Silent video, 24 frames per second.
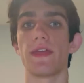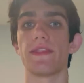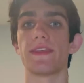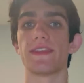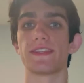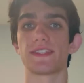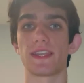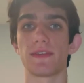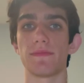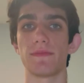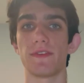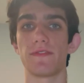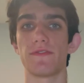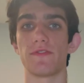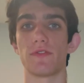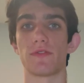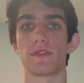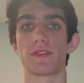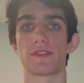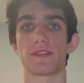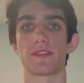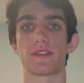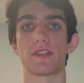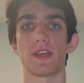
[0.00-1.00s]
This can be
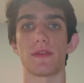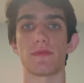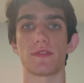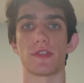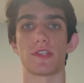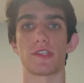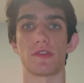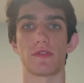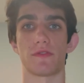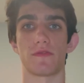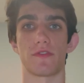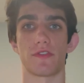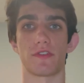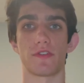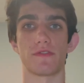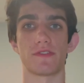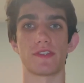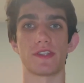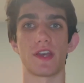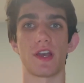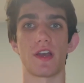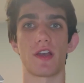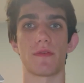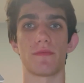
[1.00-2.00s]
viewed as a substitute for
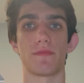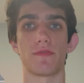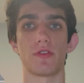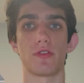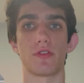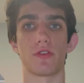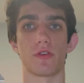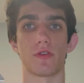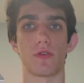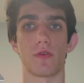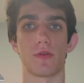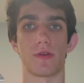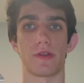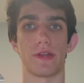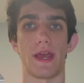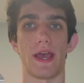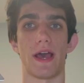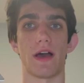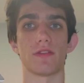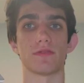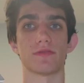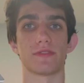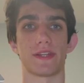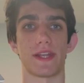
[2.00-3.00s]
using a computer or an
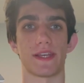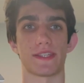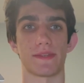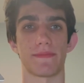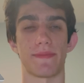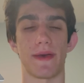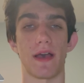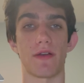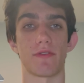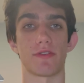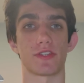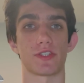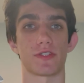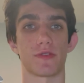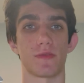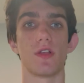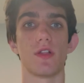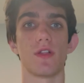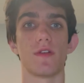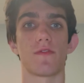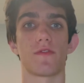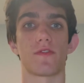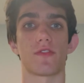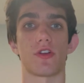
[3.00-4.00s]
outlet as a power
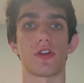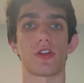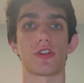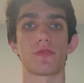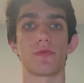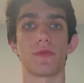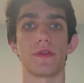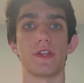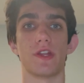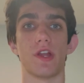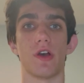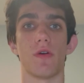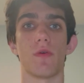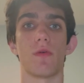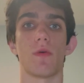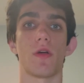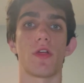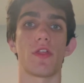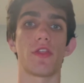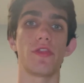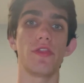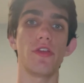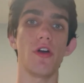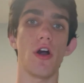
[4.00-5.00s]
source for the Arduino,
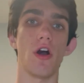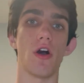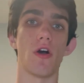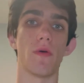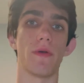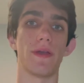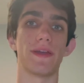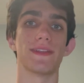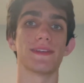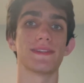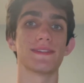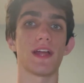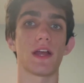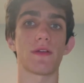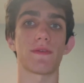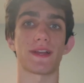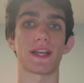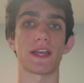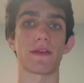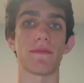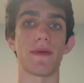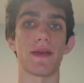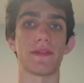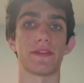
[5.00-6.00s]
though it is not
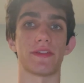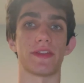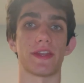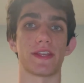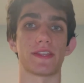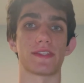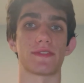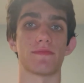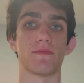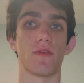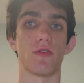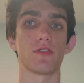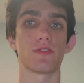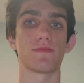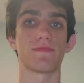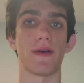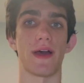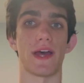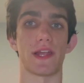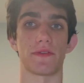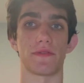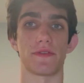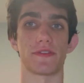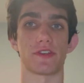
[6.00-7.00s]
recommended as most
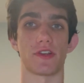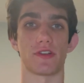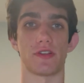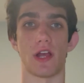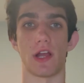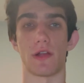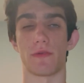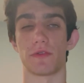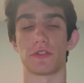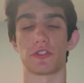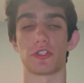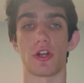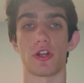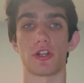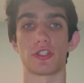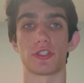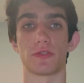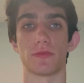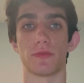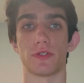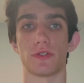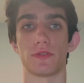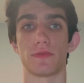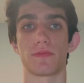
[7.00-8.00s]
batteries are not
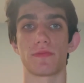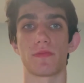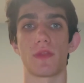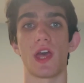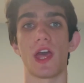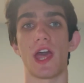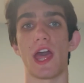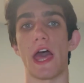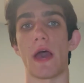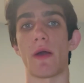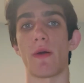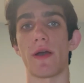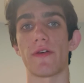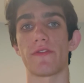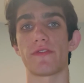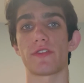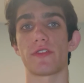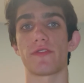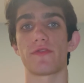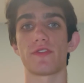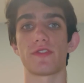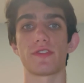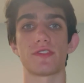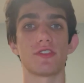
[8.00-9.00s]
rechargeable.
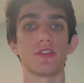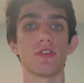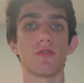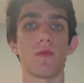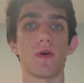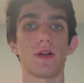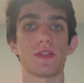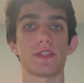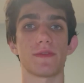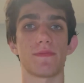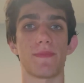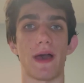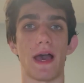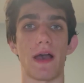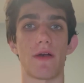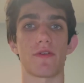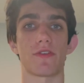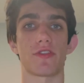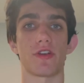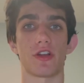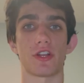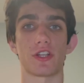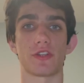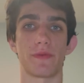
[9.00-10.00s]
However, if you still want to
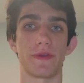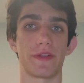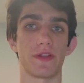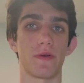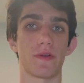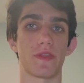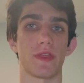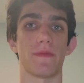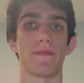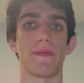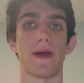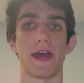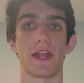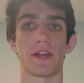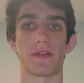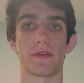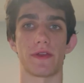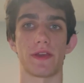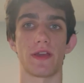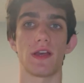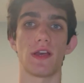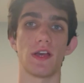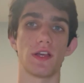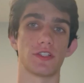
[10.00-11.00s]
power the Arduino with a
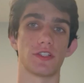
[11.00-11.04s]
battery,